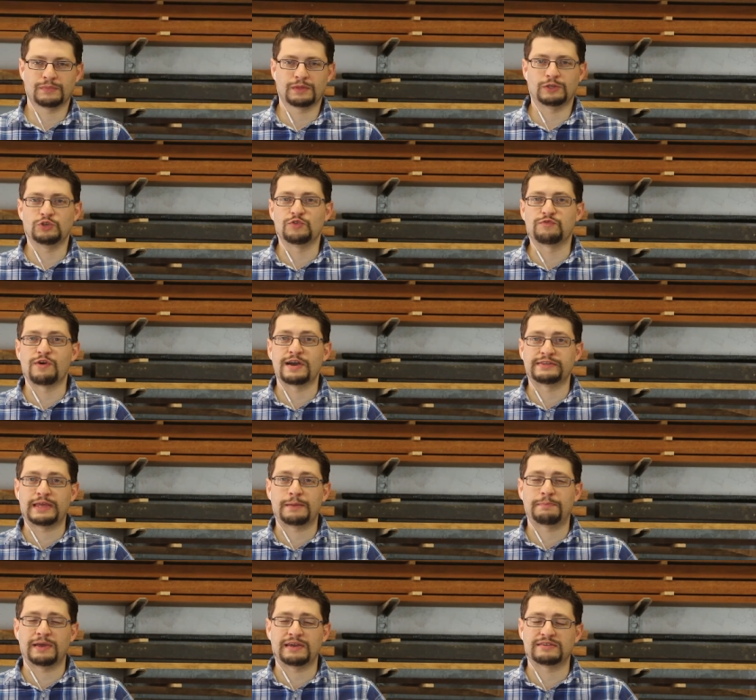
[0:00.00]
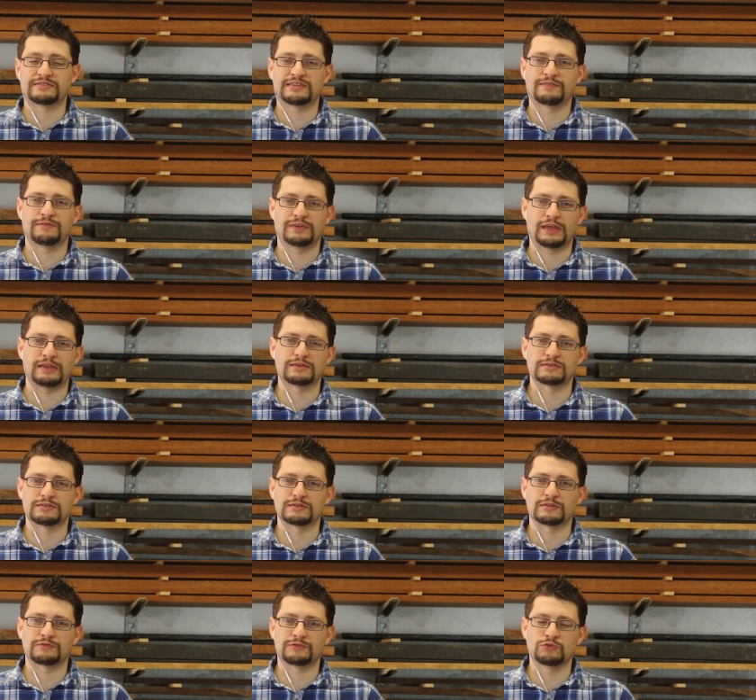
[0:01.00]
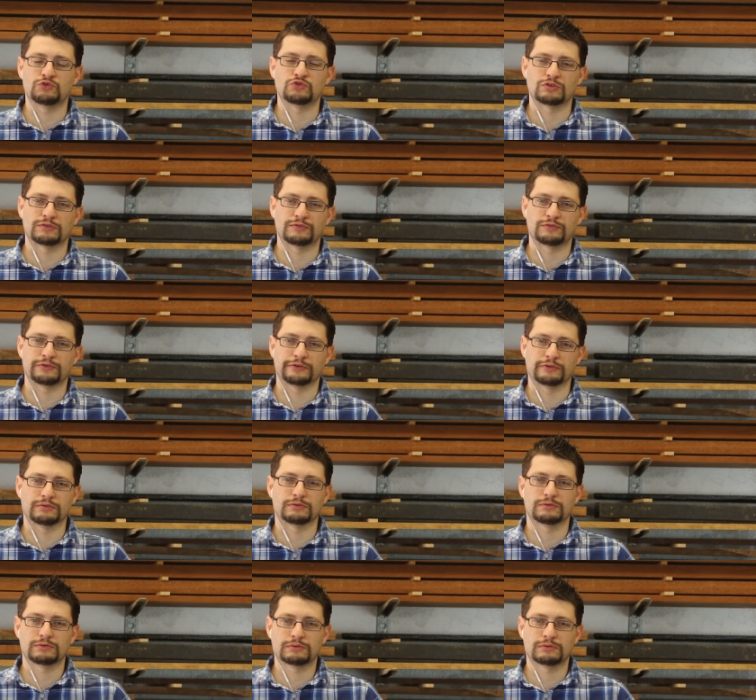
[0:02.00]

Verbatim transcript: And you find that pays dividends in the future for you.